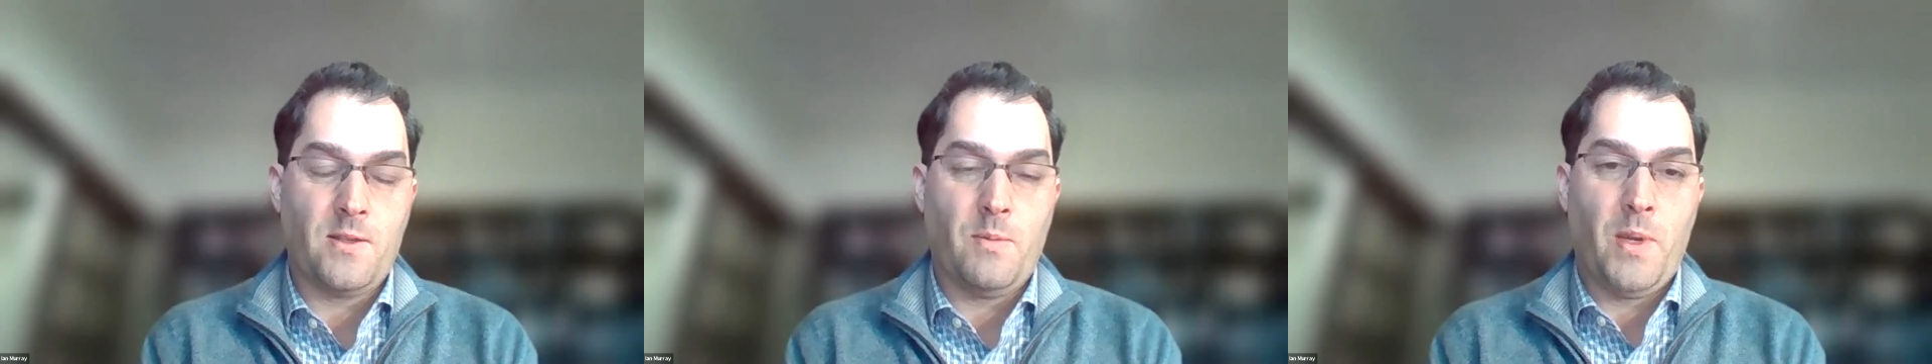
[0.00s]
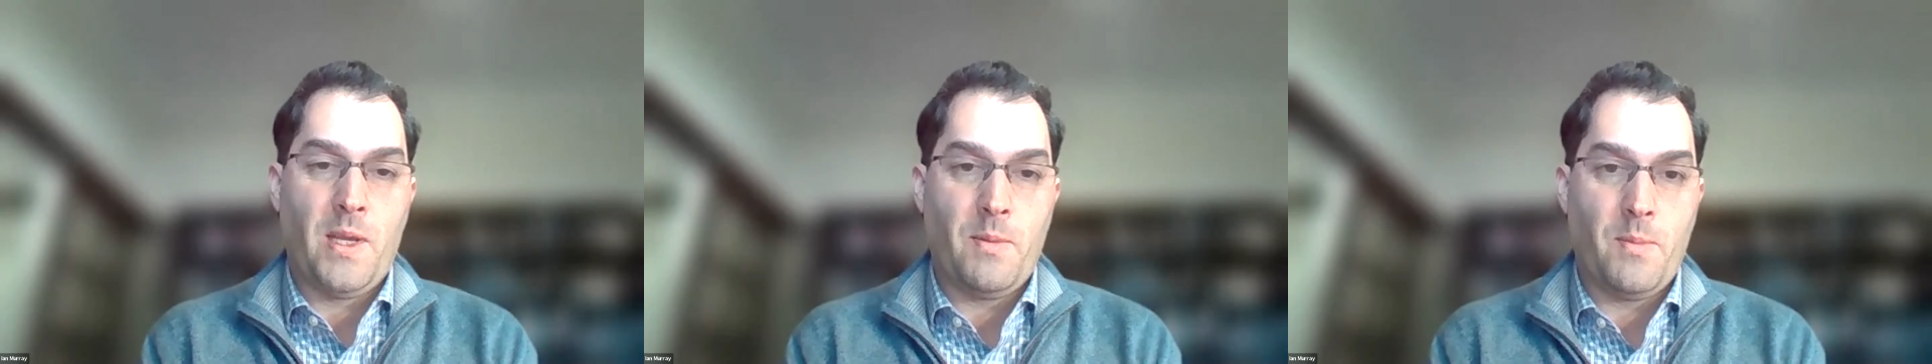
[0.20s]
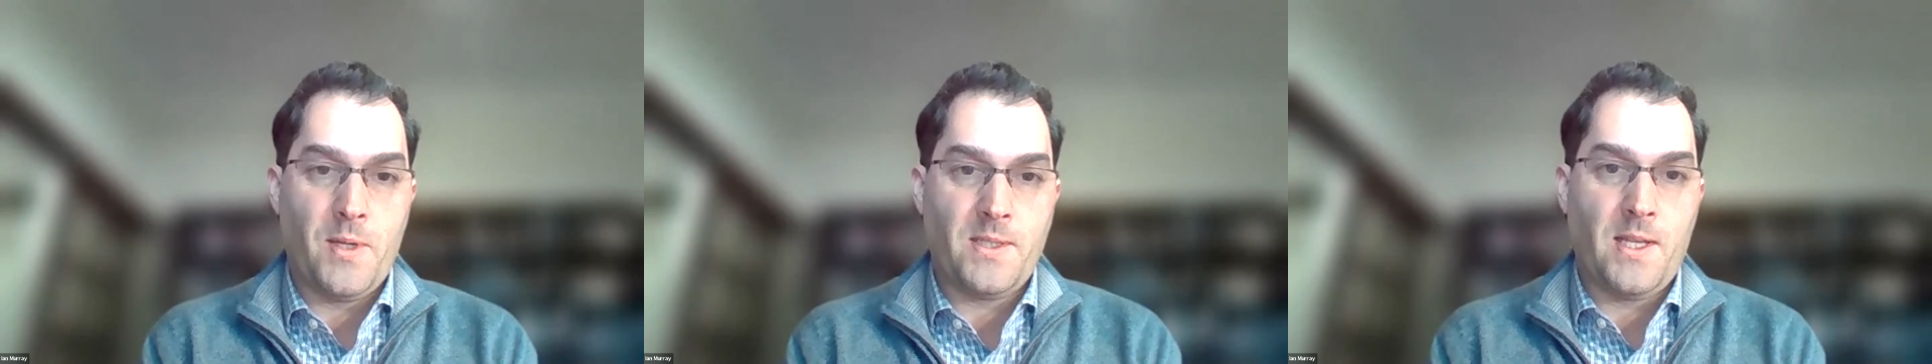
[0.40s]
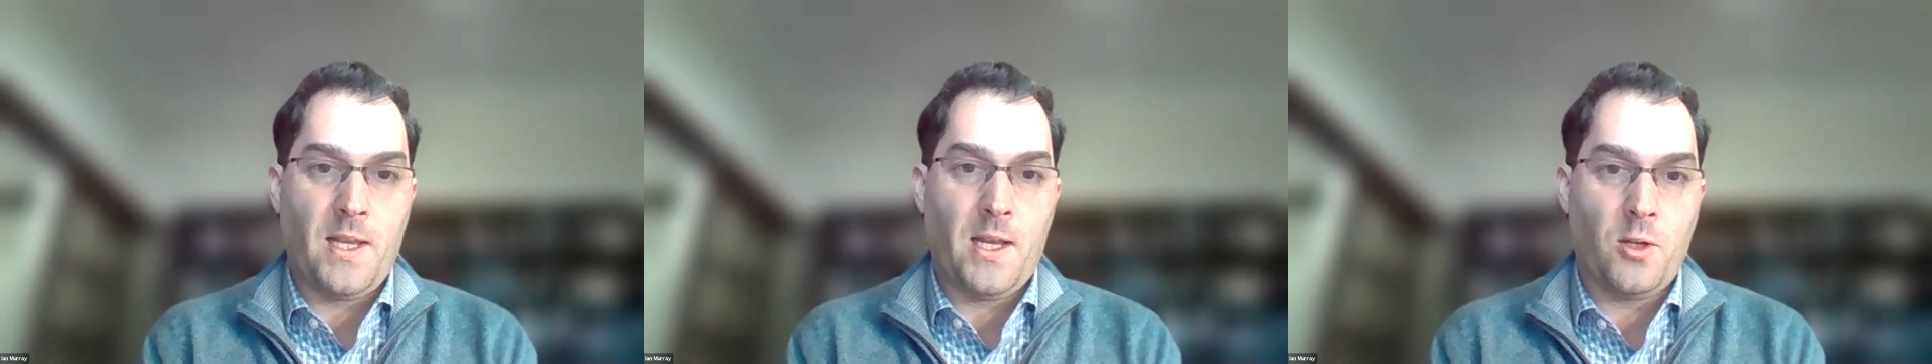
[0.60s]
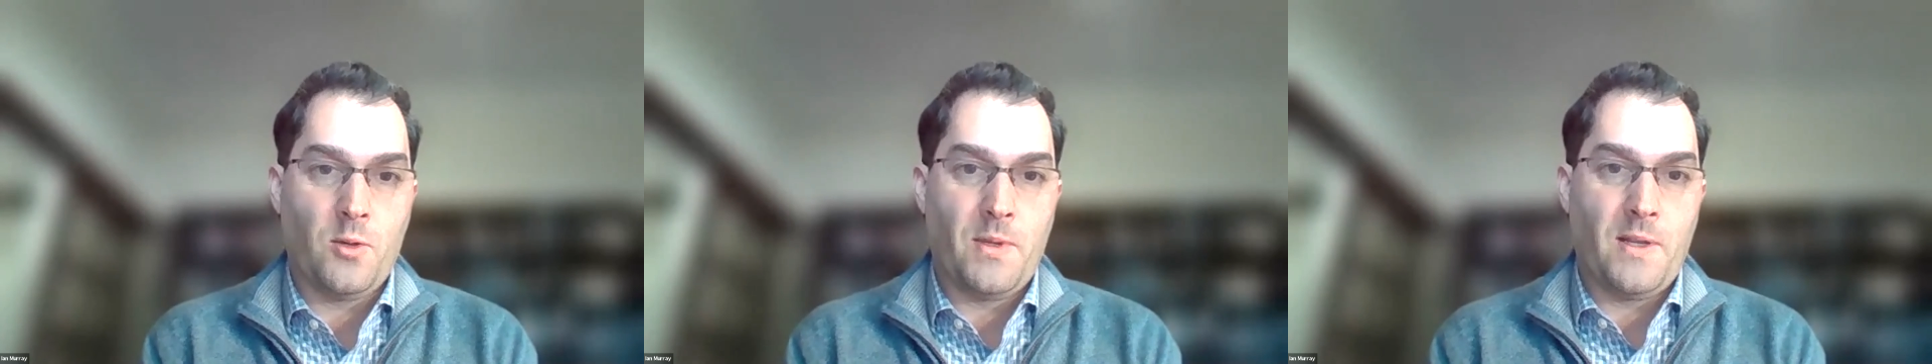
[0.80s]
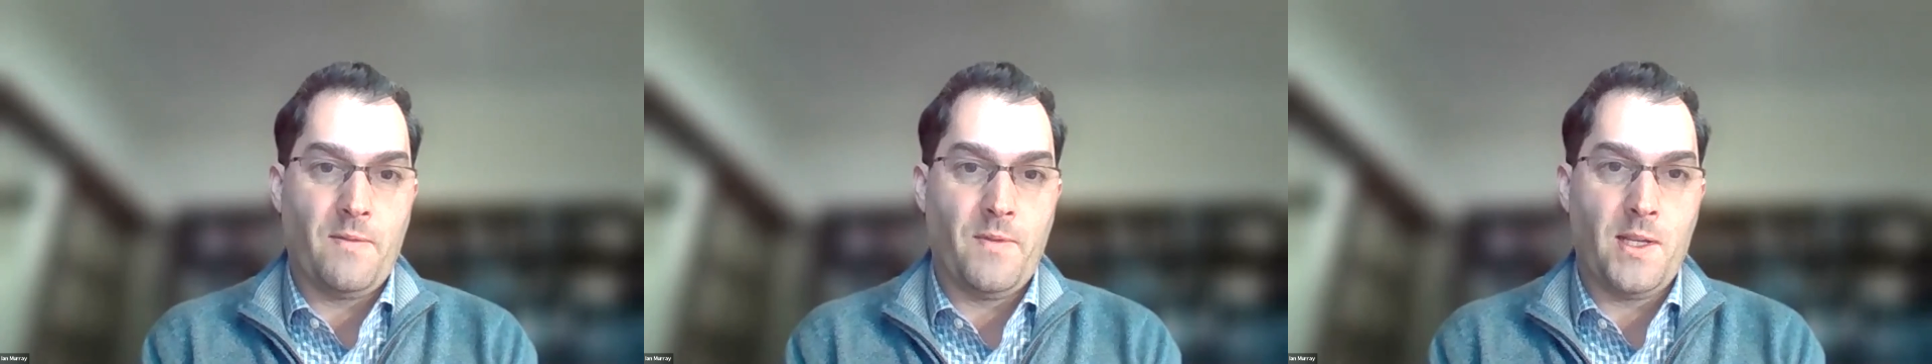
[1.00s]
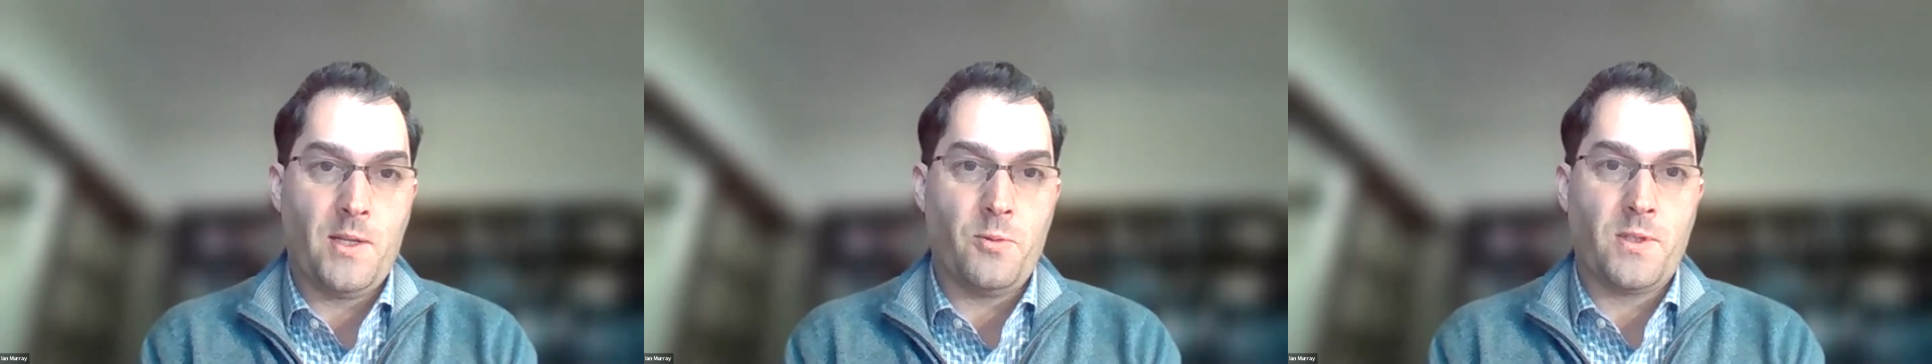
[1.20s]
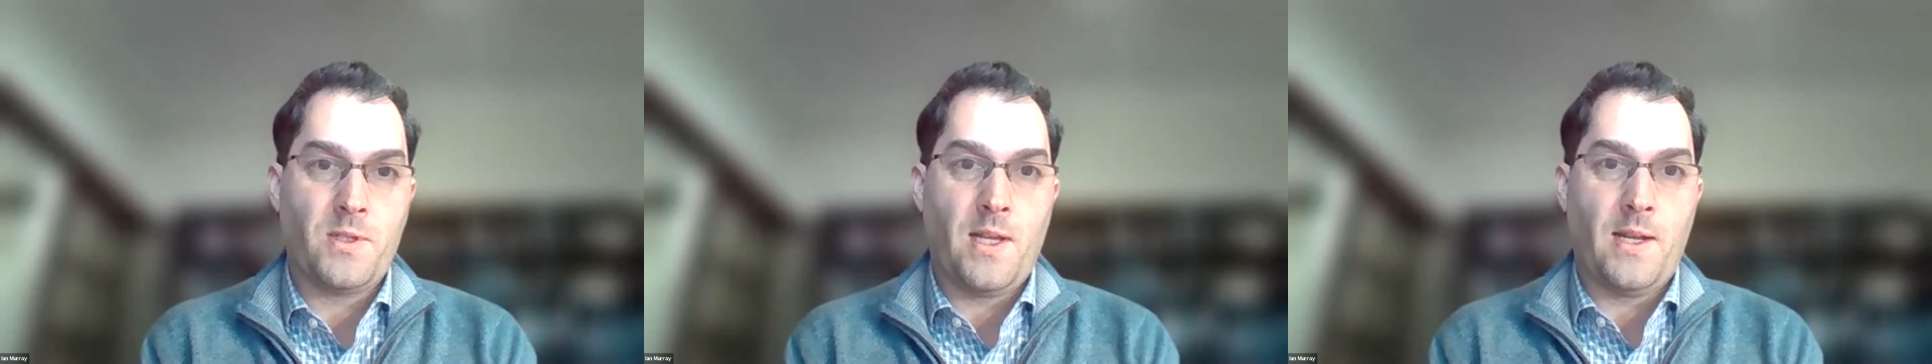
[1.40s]
the PBC economic
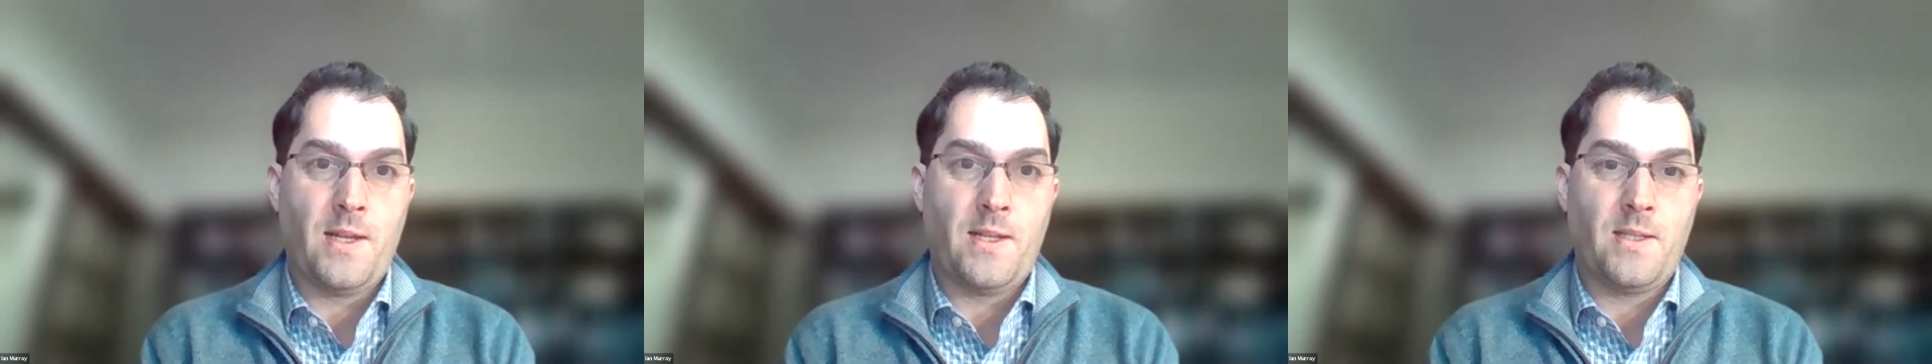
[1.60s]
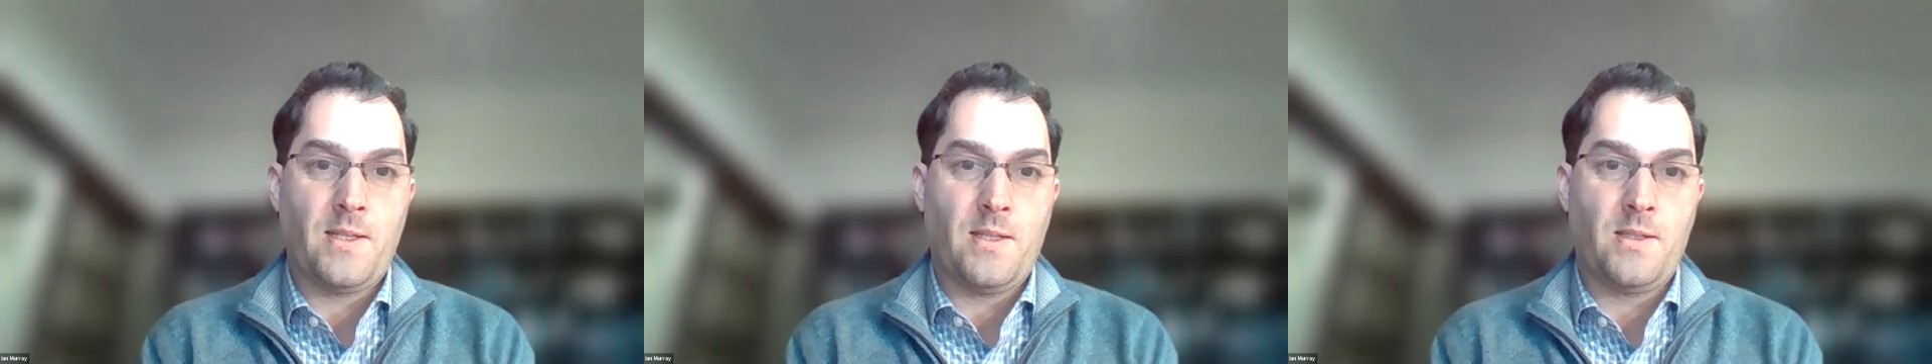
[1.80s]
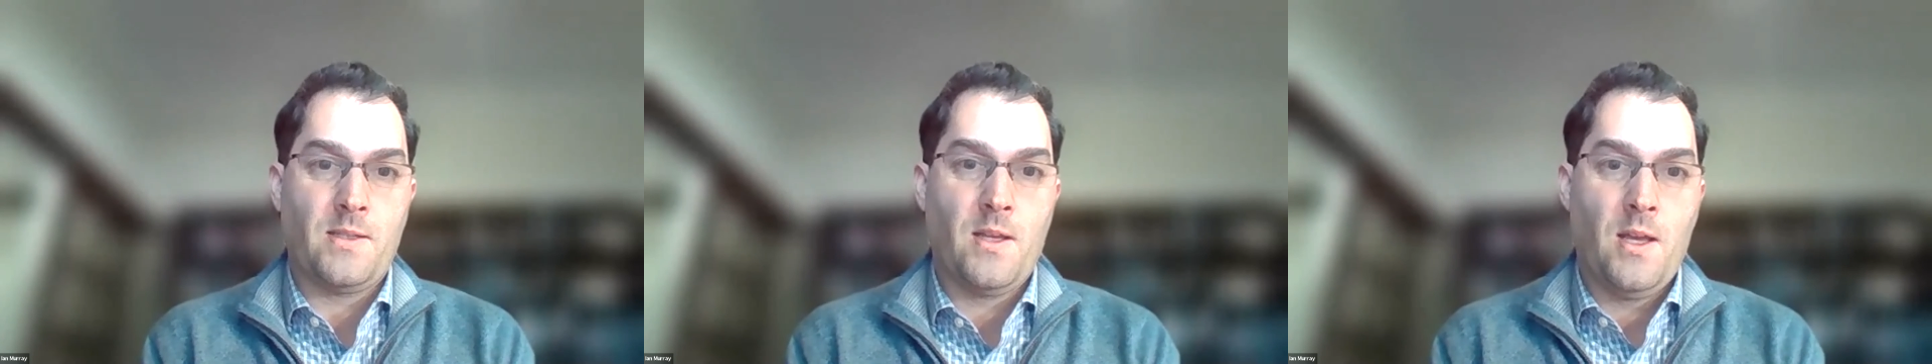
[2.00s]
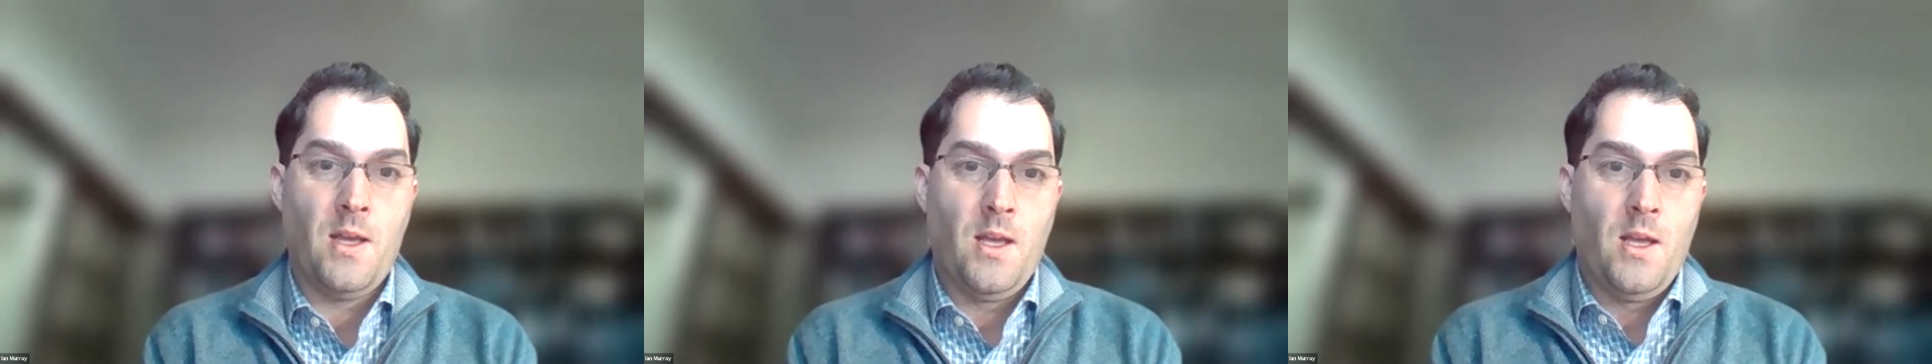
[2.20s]
vehicle status as